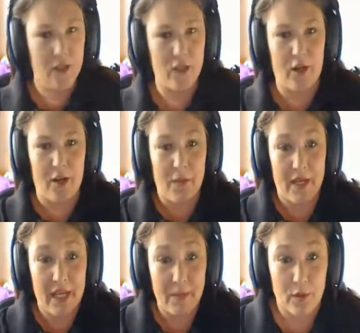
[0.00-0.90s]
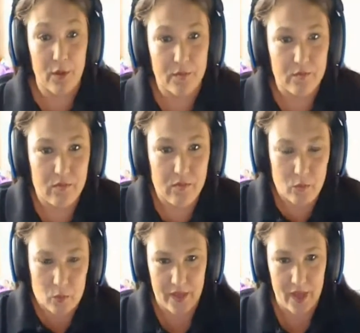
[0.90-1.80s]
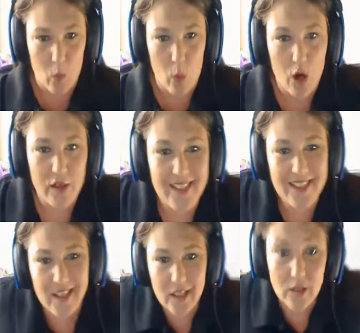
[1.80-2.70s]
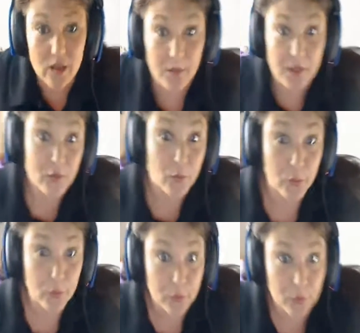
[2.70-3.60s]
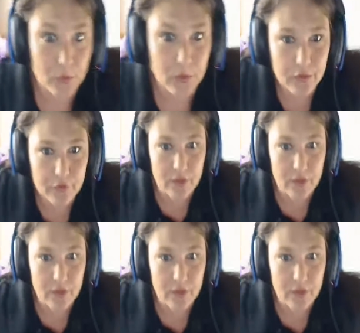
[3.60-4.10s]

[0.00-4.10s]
Sorry, my neighbor, when they walk, they sound like they're coming through the roof.